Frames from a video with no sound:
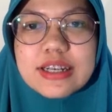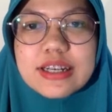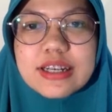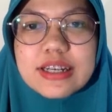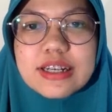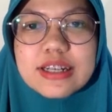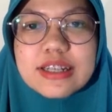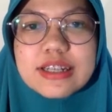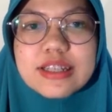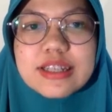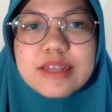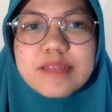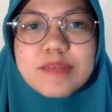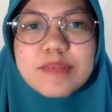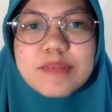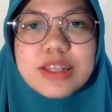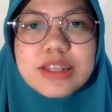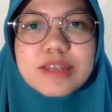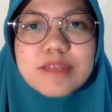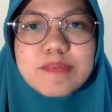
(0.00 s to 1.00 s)
A little
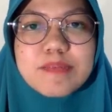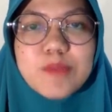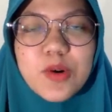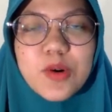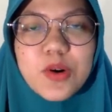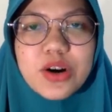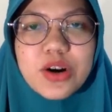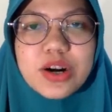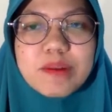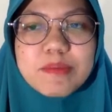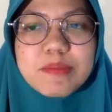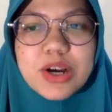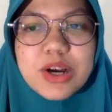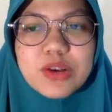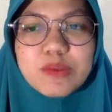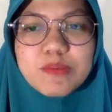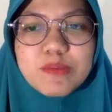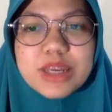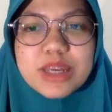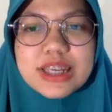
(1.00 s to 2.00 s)
bit more
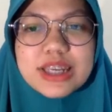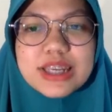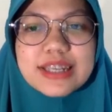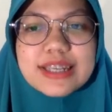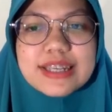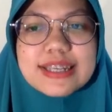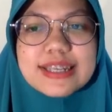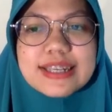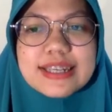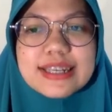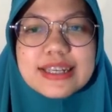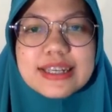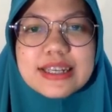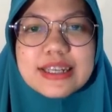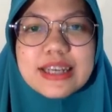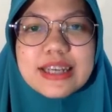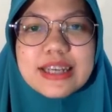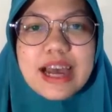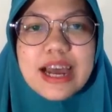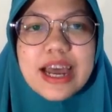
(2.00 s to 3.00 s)
about me.
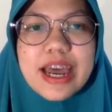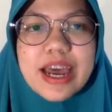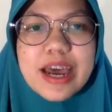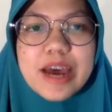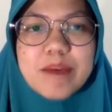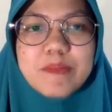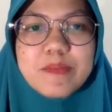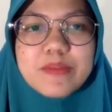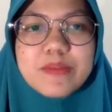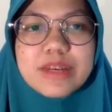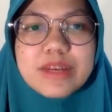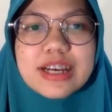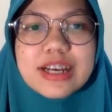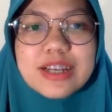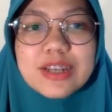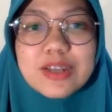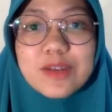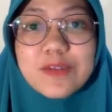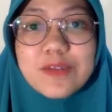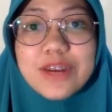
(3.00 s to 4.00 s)
I am a
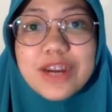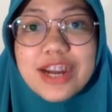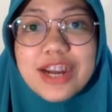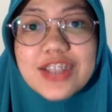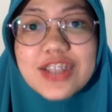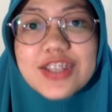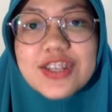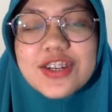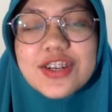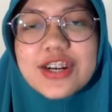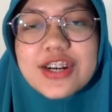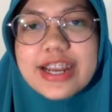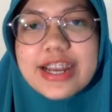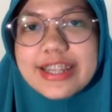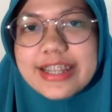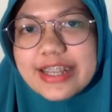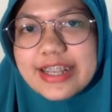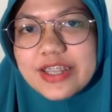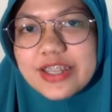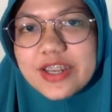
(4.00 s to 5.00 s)
software engineer at
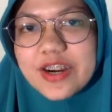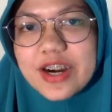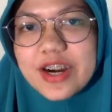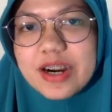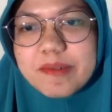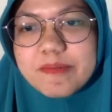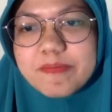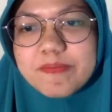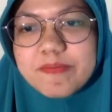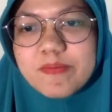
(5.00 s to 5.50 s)
Altera.